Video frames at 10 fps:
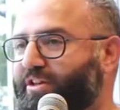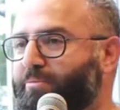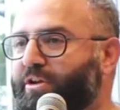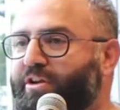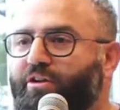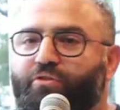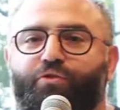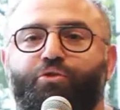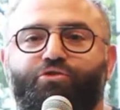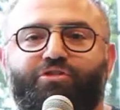The American
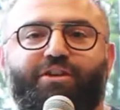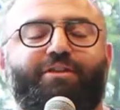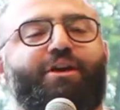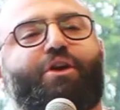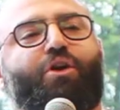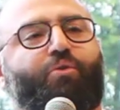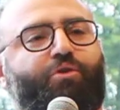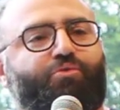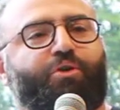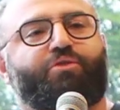Revolution
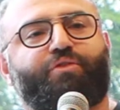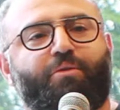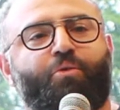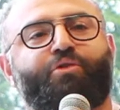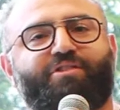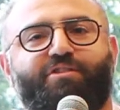was one of the most